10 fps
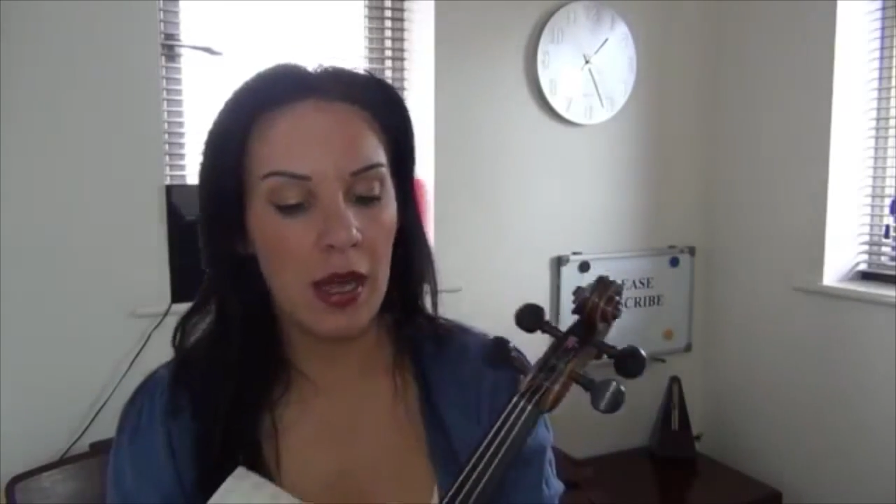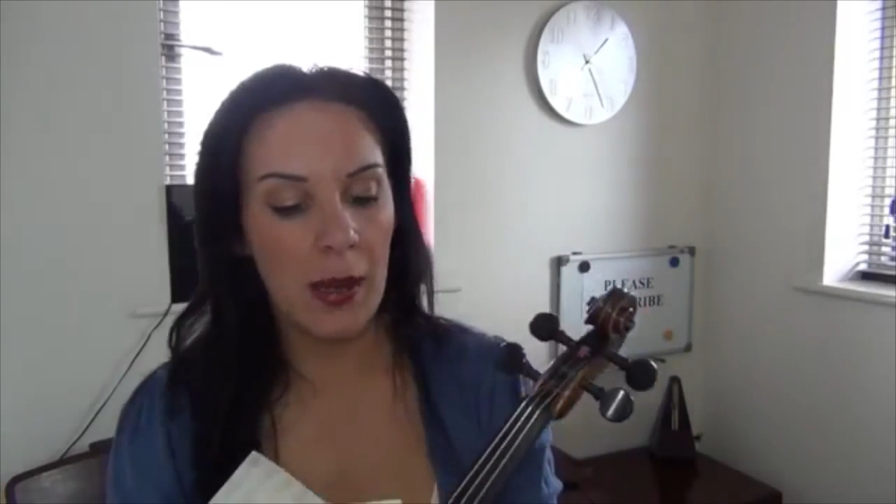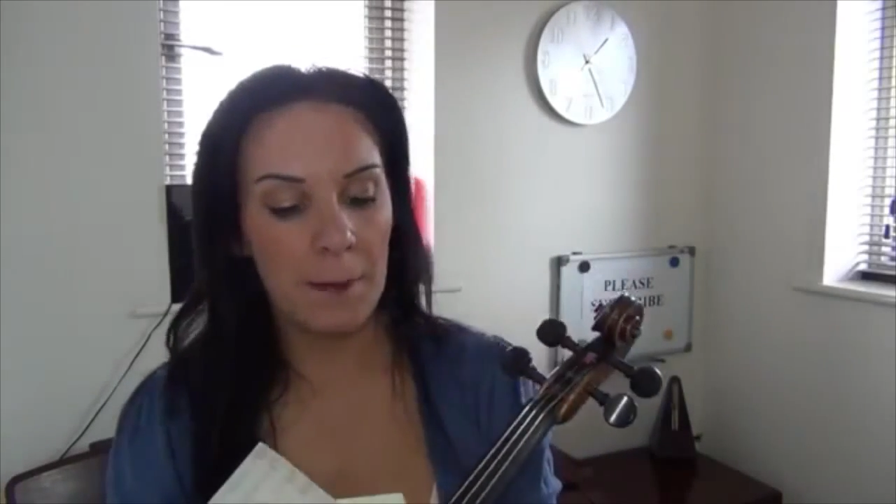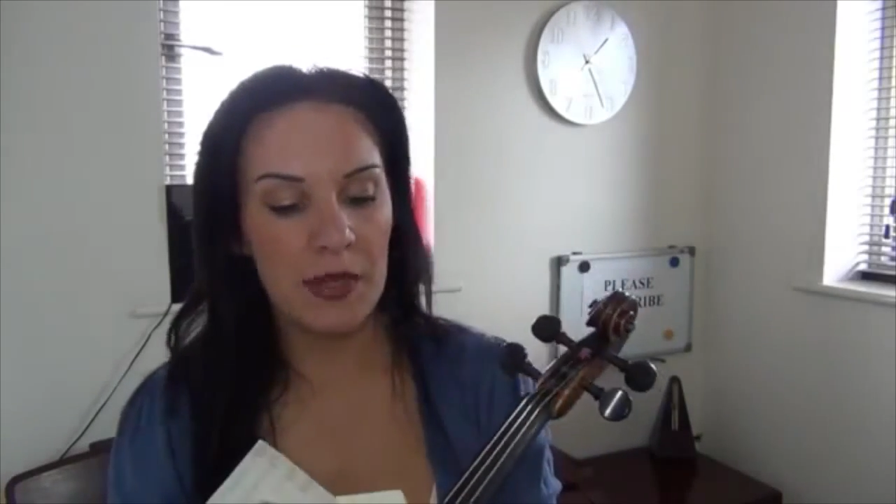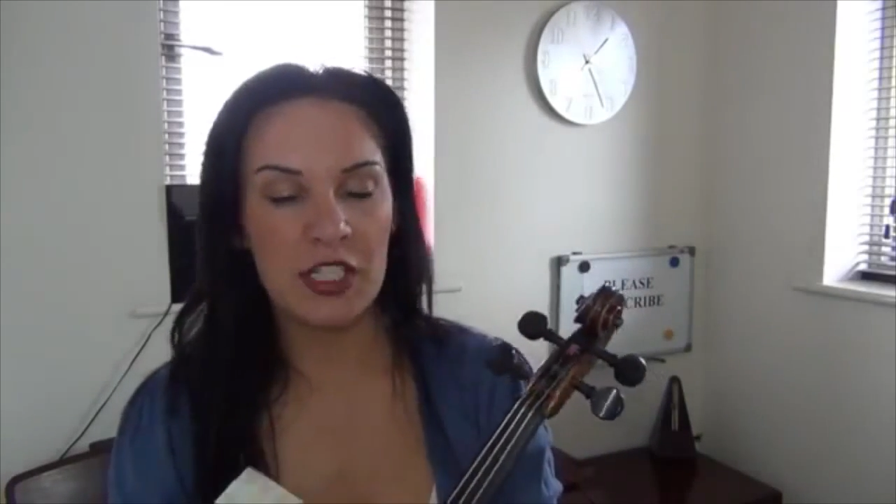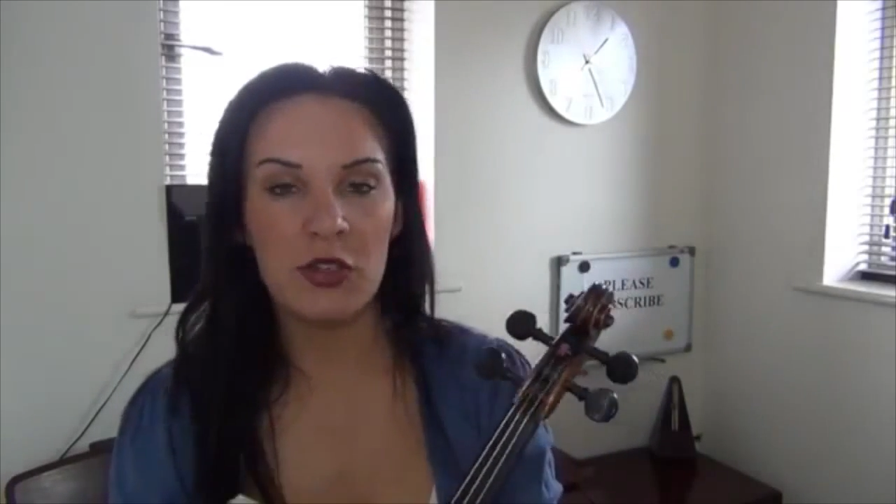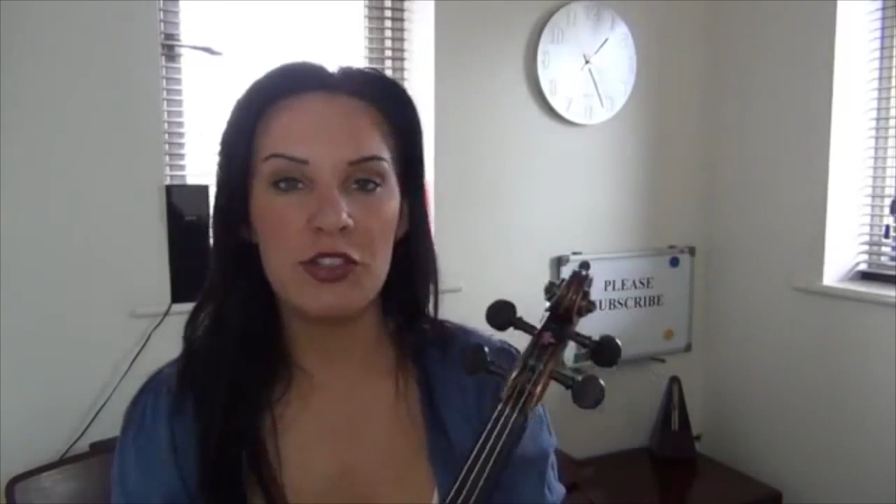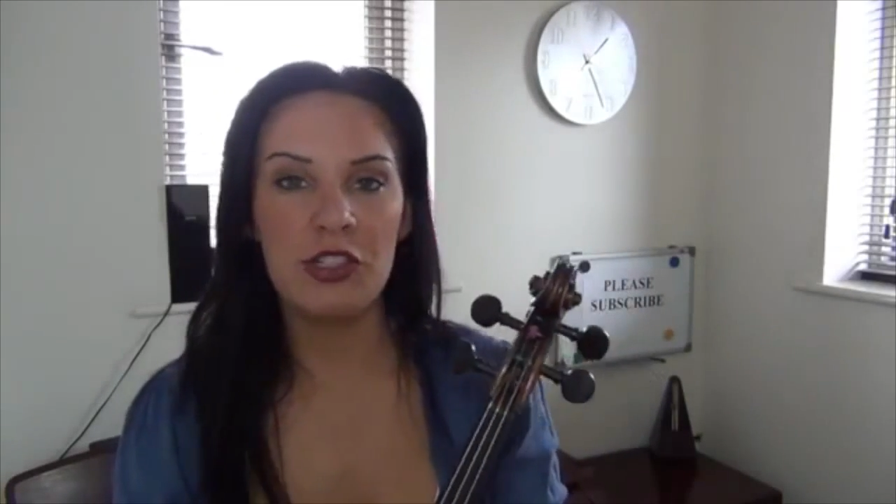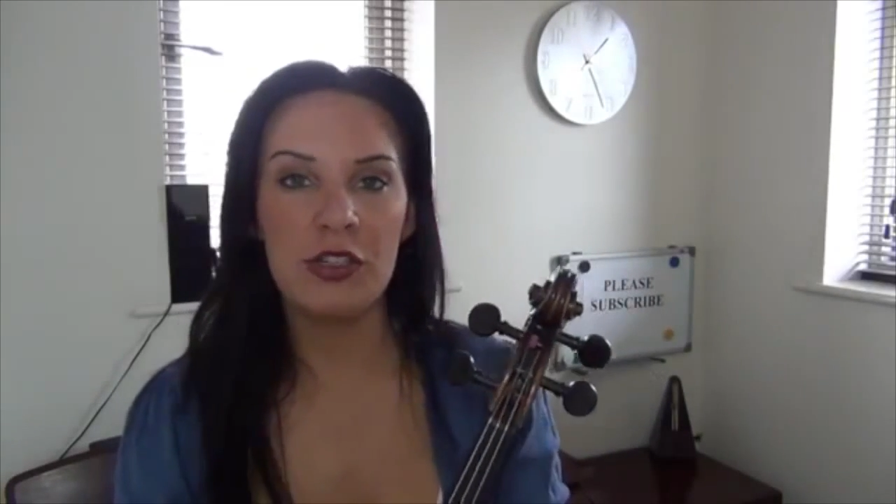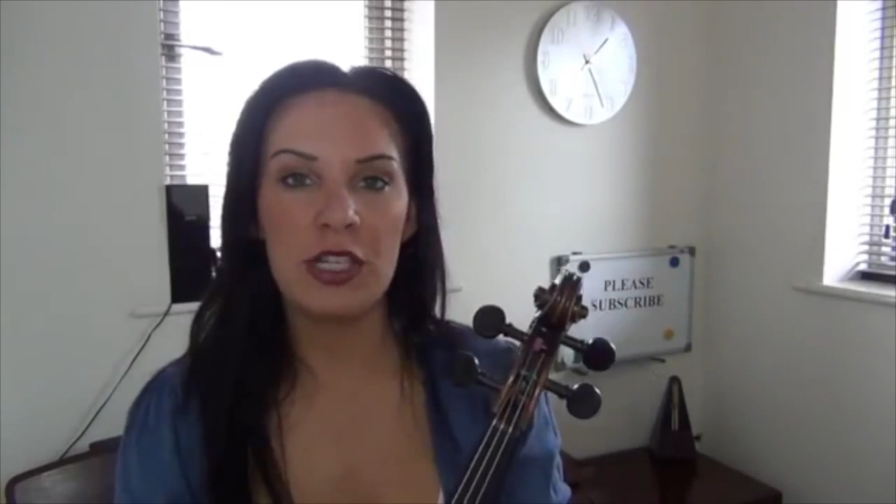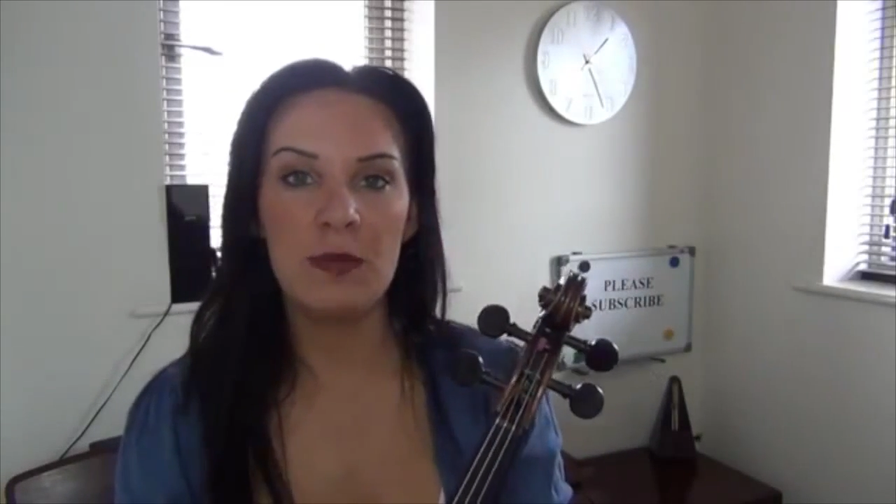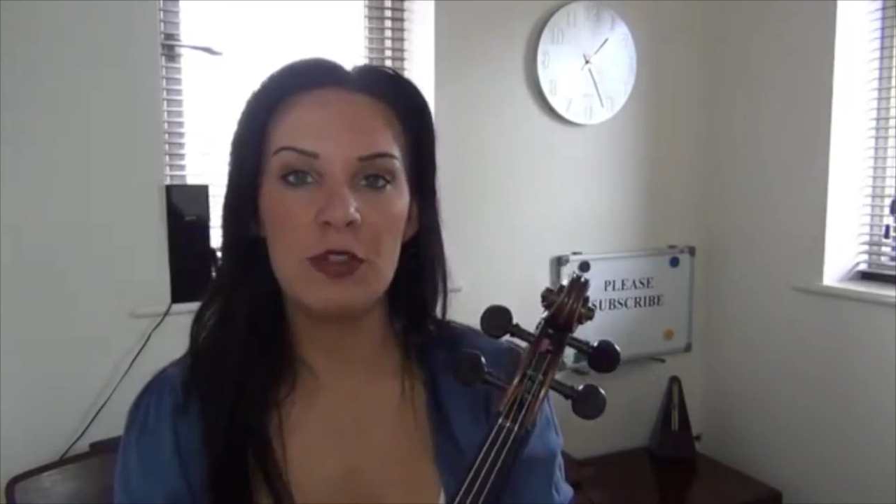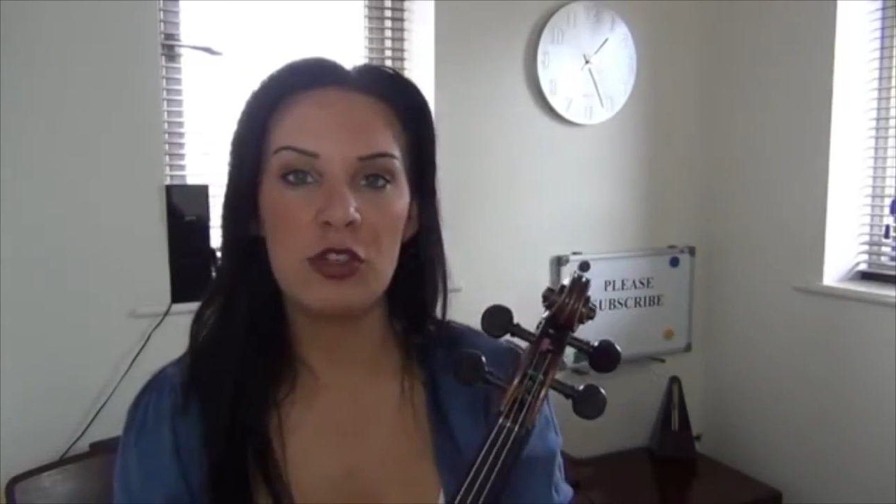as long as you don't keep the